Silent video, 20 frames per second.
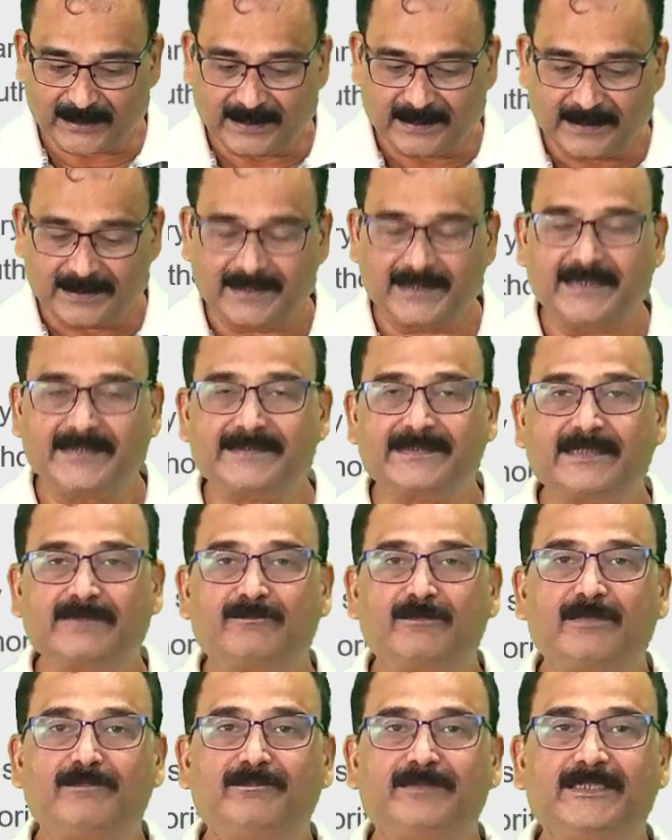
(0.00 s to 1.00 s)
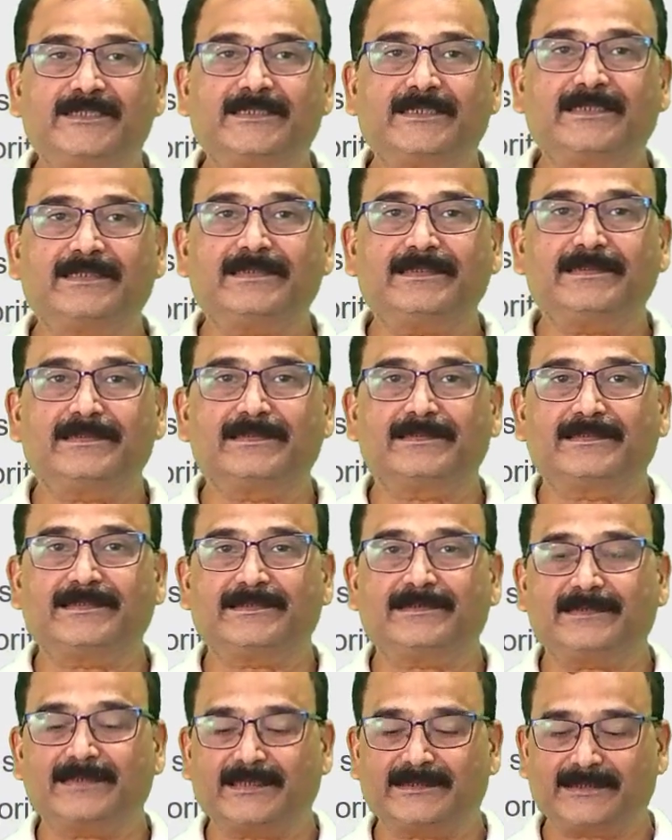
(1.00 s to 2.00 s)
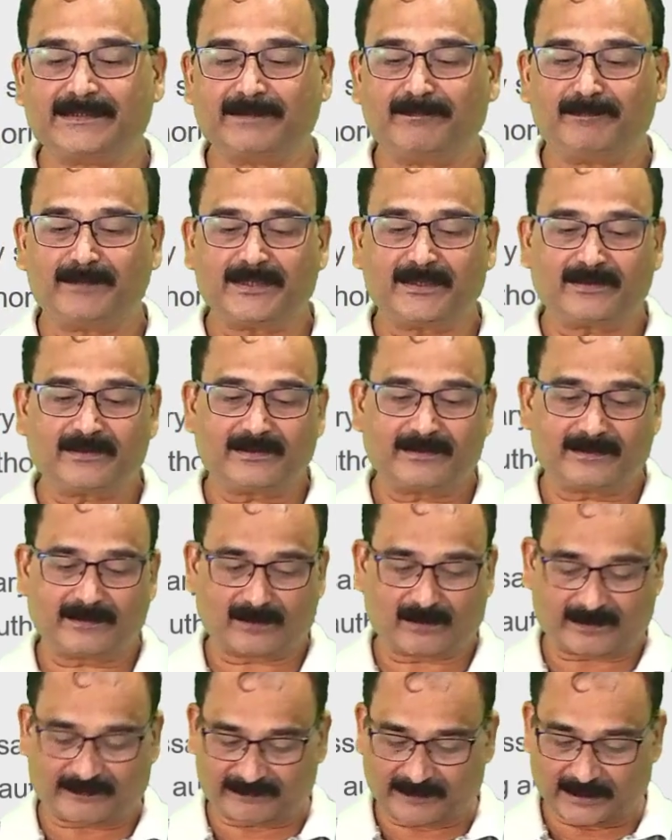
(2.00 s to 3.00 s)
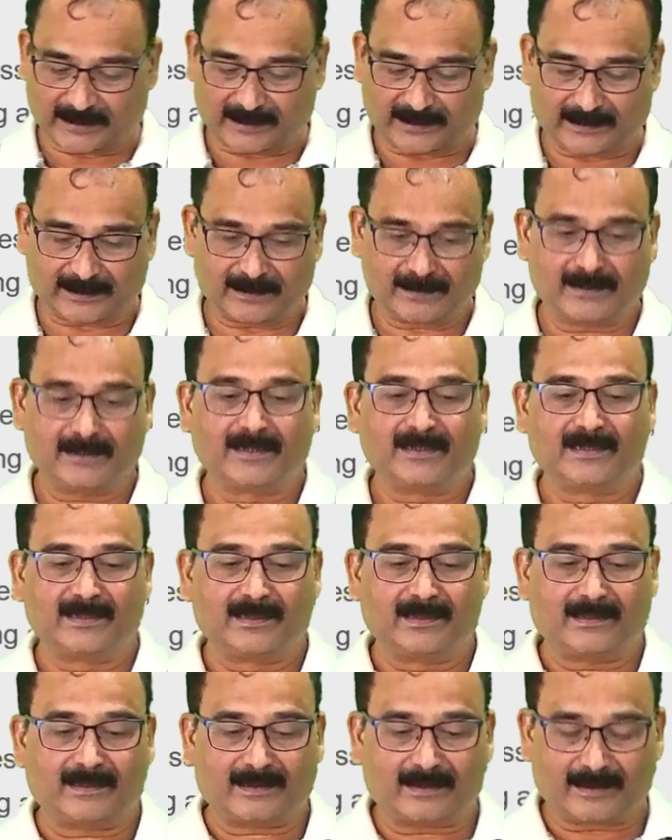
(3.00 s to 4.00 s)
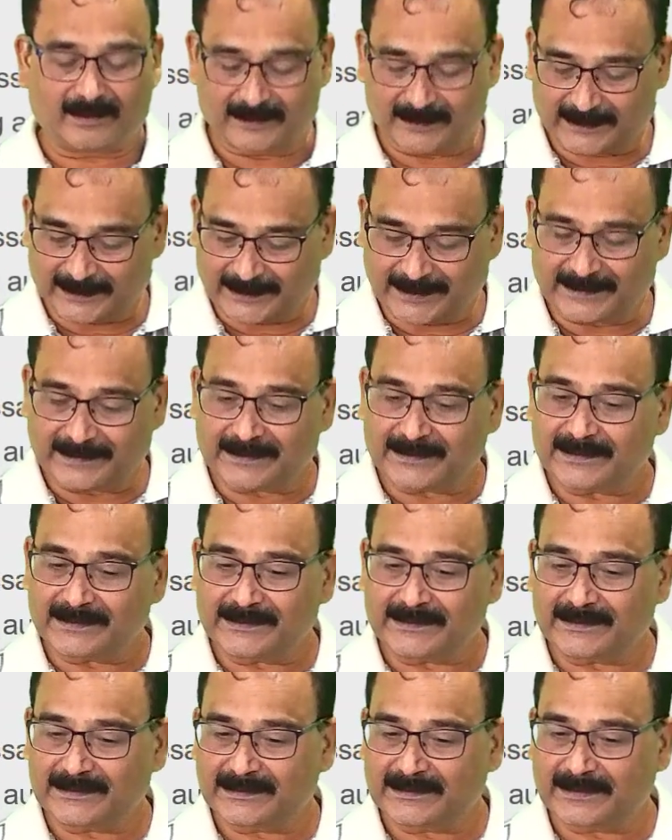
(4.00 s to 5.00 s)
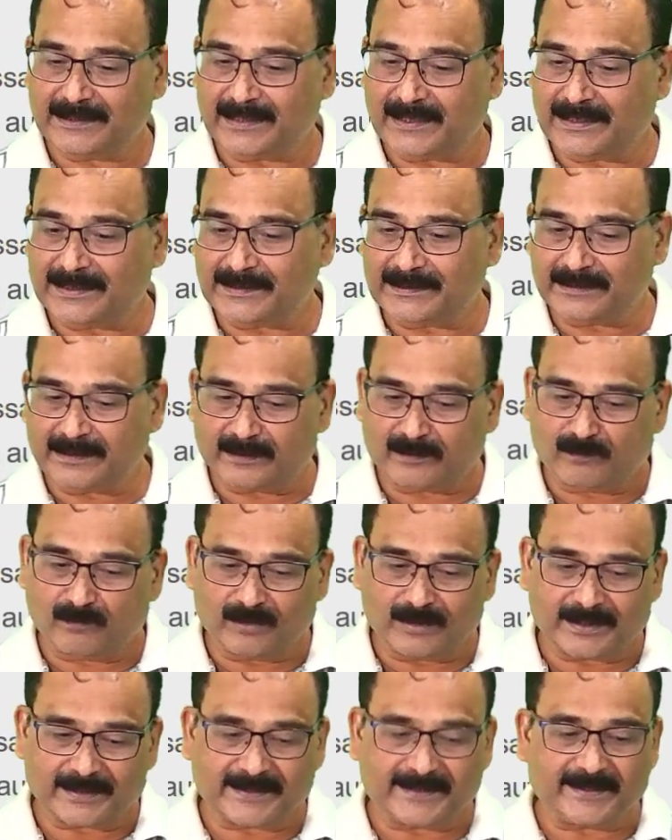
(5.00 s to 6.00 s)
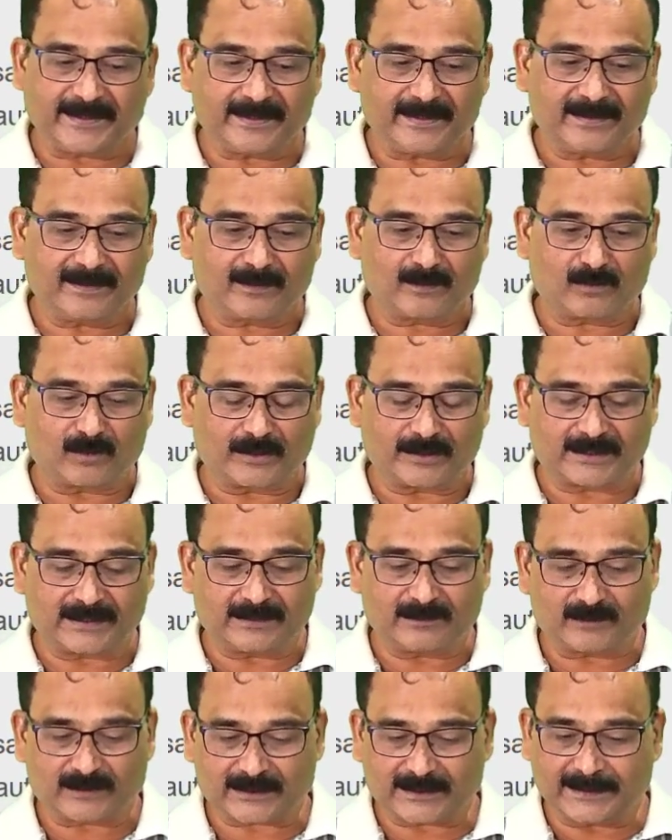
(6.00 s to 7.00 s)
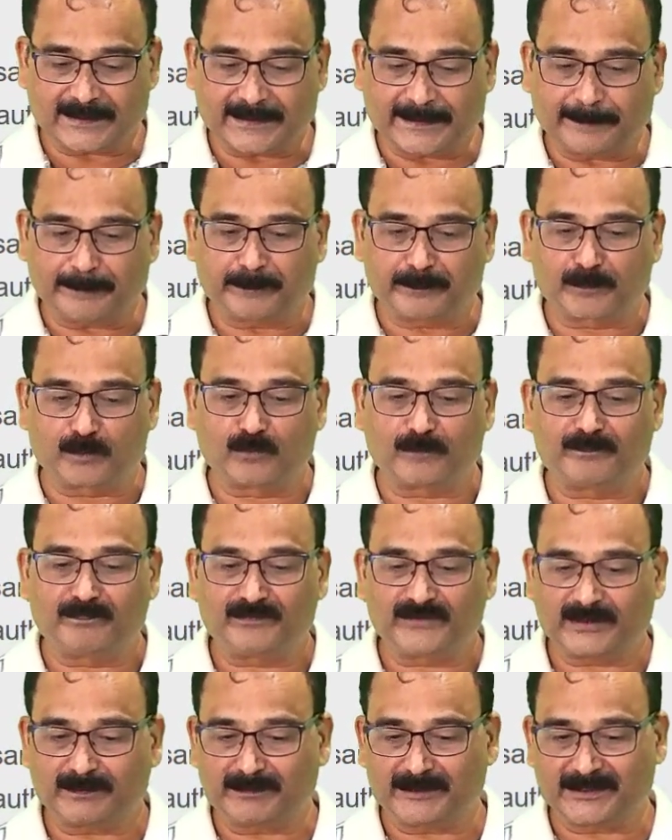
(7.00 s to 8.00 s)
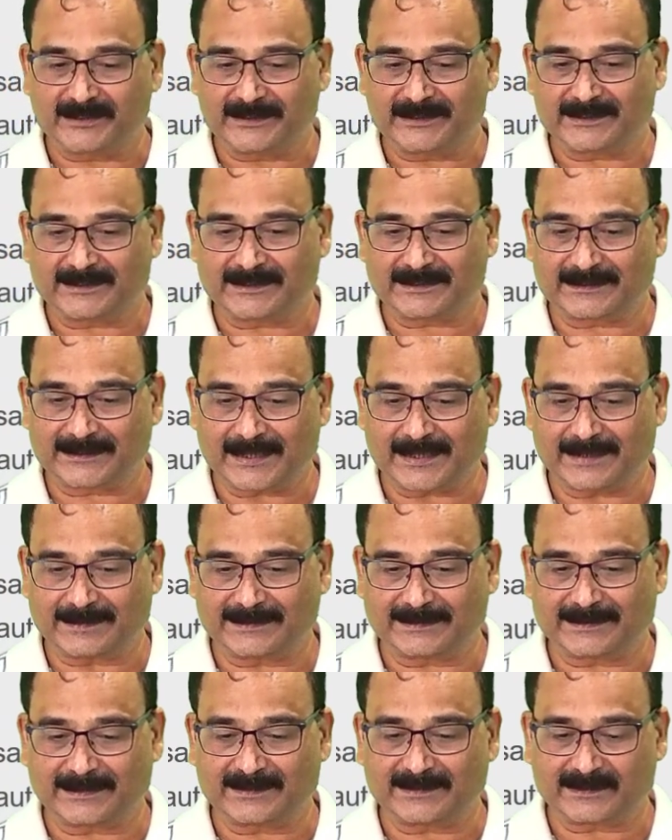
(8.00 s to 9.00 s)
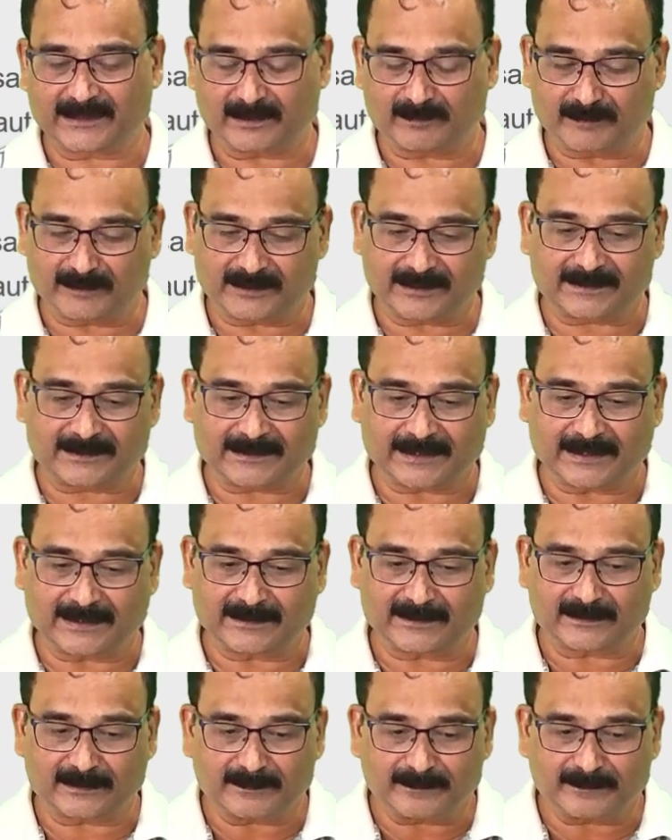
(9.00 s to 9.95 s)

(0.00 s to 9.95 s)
and then we'll measure the achievement of the standards, and it will again continuously improve the business excellence and service excellence.